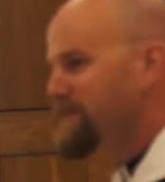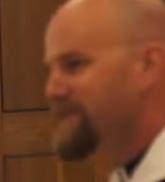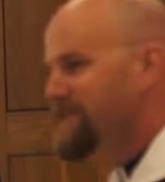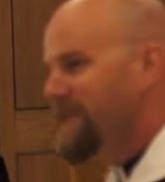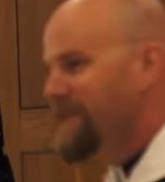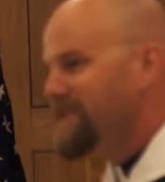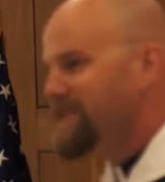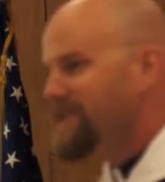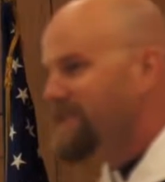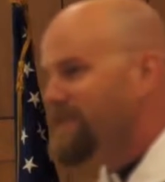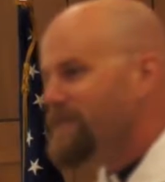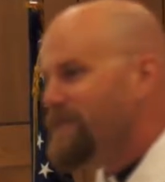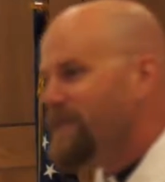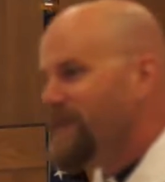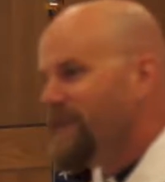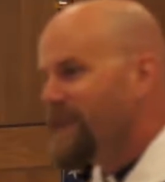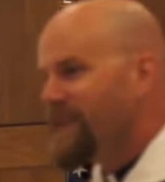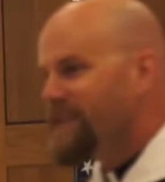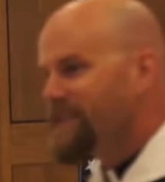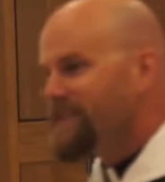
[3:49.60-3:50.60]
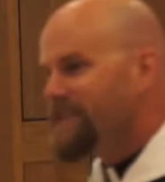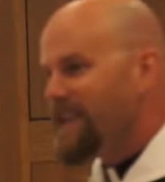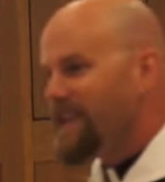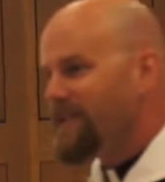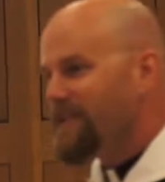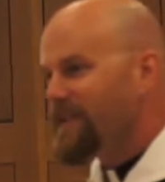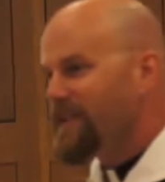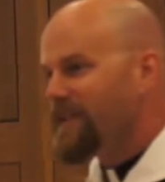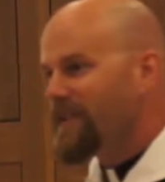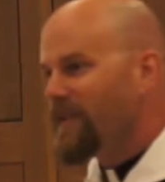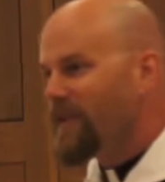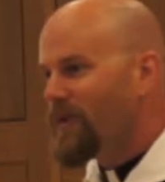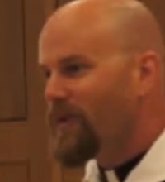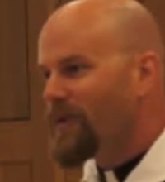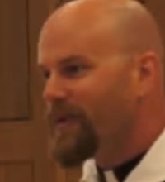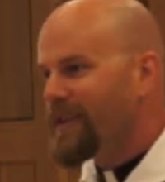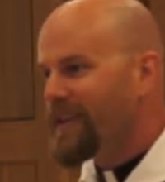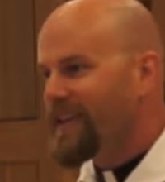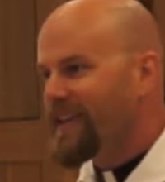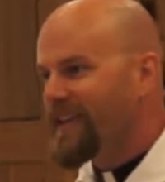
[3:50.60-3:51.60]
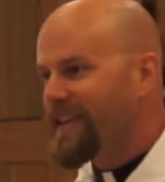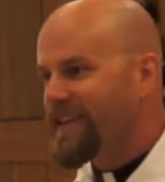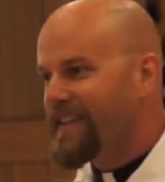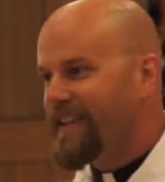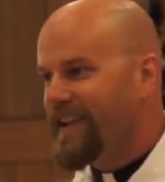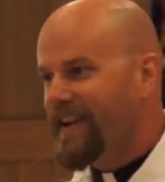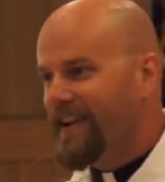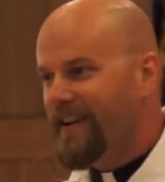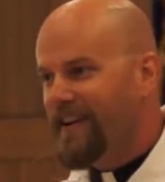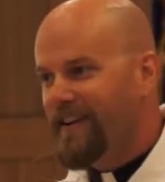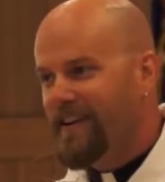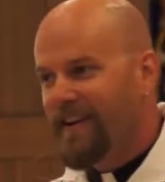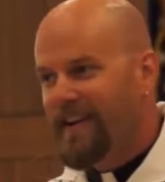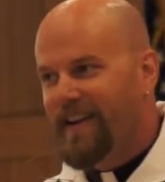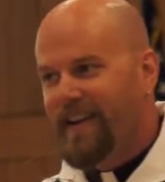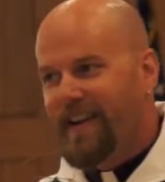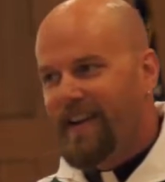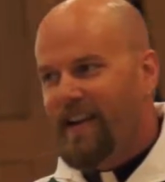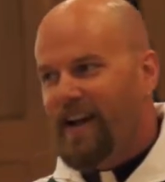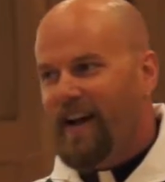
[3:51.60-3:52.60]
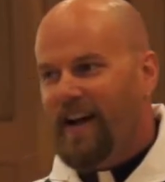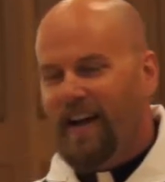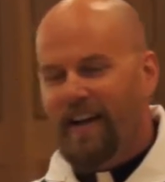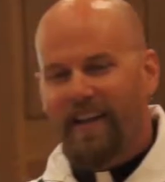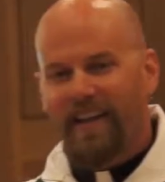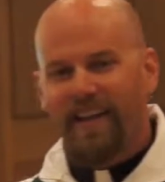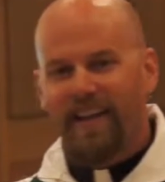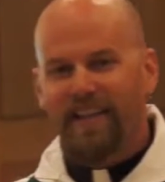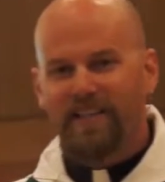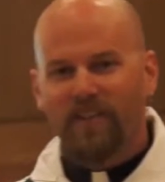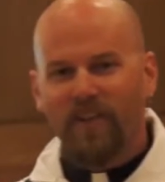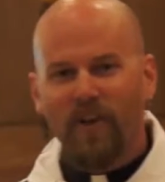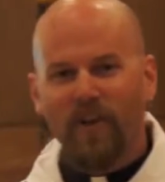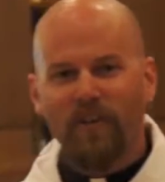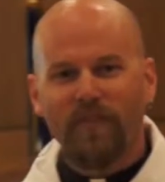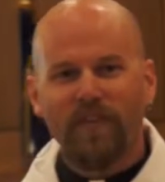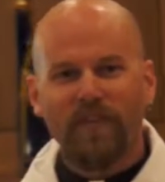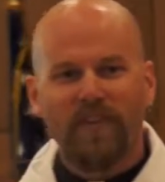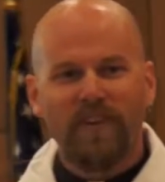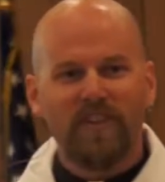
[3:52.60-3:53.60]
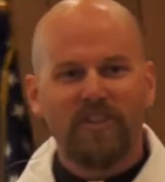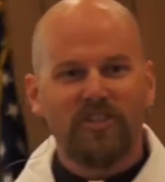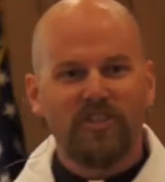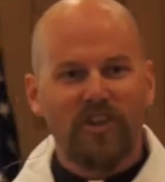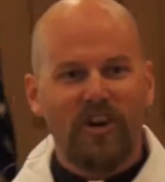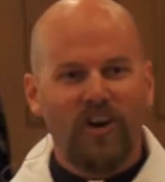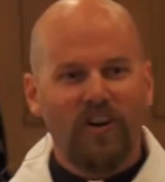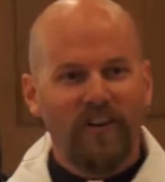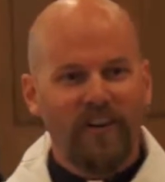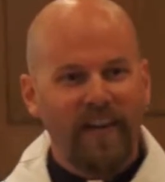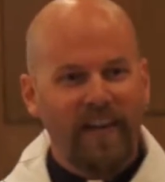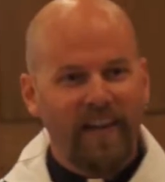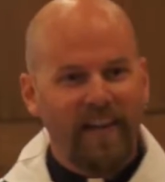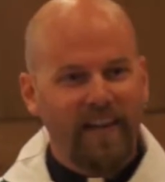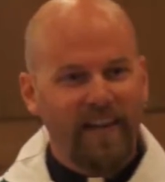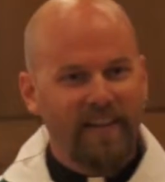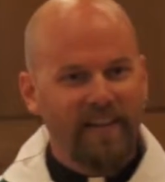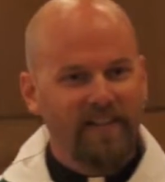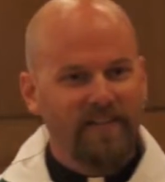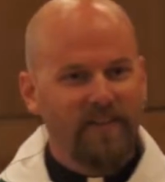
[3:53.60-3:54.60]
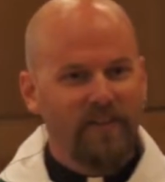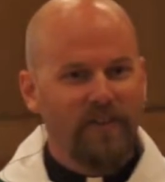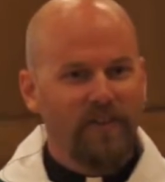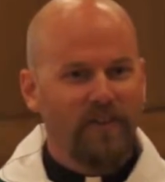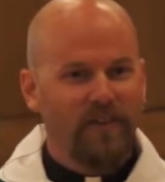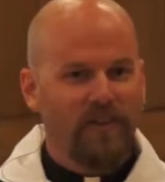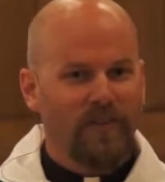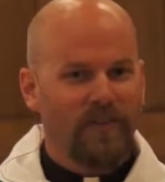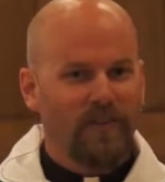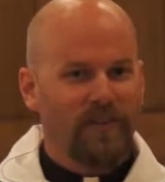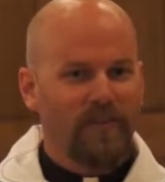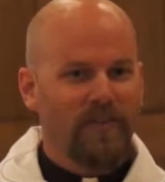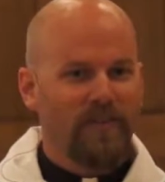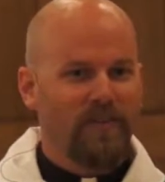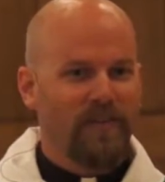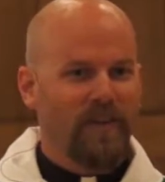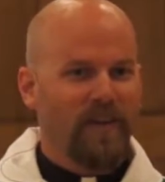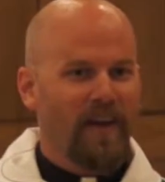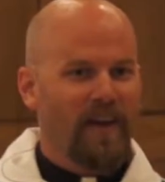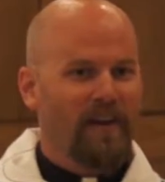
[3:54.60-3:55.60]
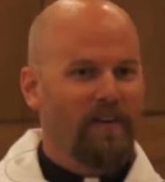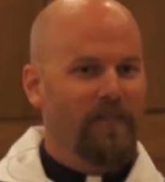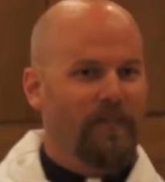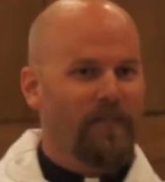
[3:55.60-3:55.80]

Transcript: sense of sacred and holy in there, is all very jarring until you kind of